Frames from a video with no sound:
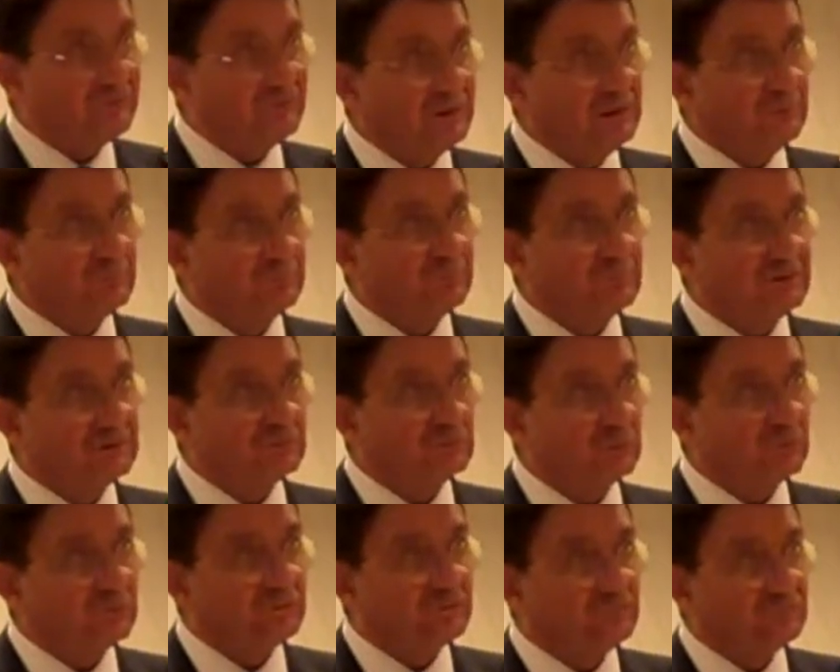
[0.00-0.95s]

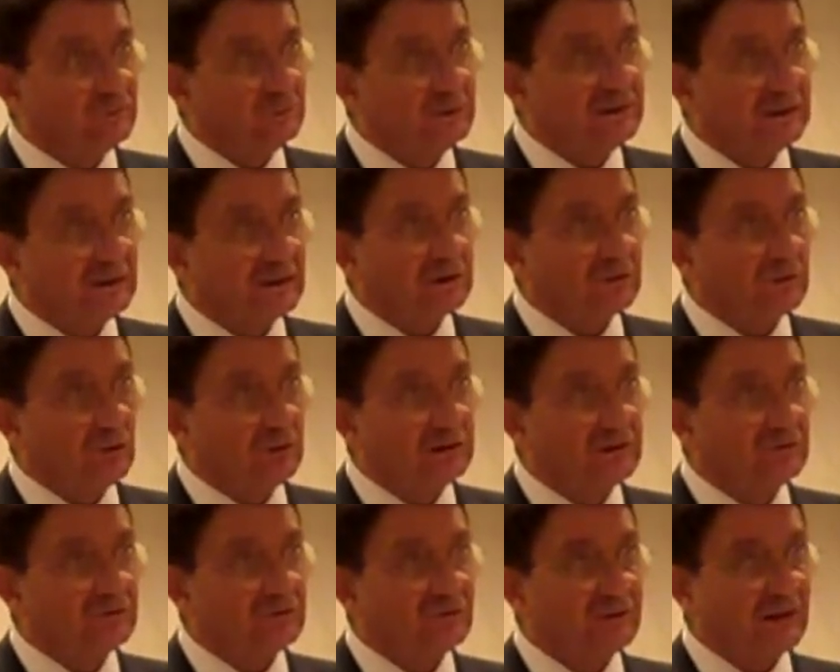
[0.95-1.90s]
development was fully
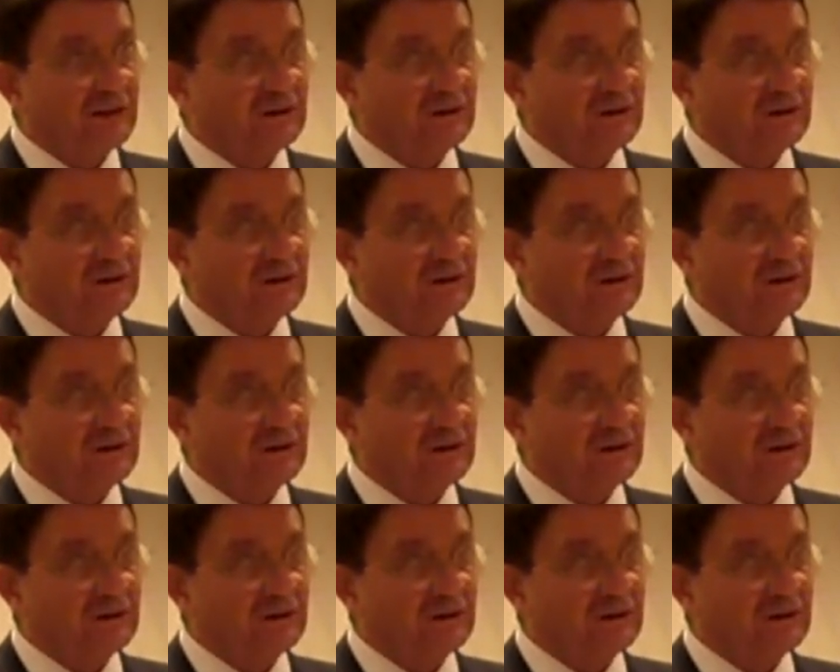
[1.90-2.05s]
acknowledged